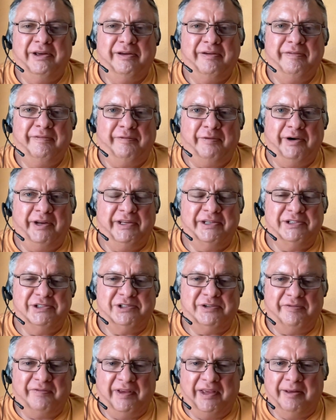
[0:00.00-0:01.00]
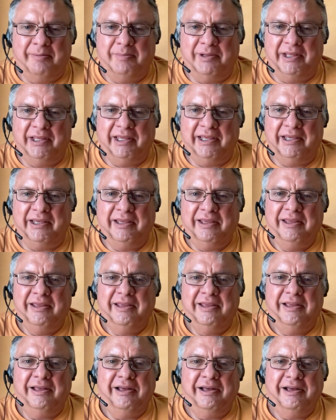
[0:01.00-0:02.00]
friends, family,
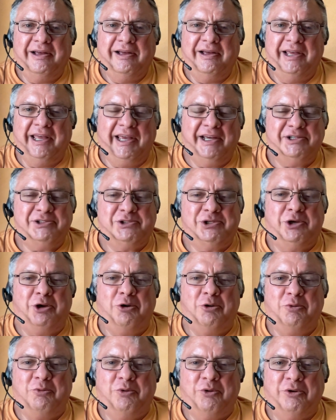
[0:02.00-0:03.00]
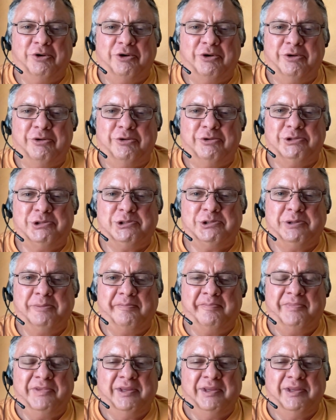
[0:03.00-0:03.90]
ex-coworkers.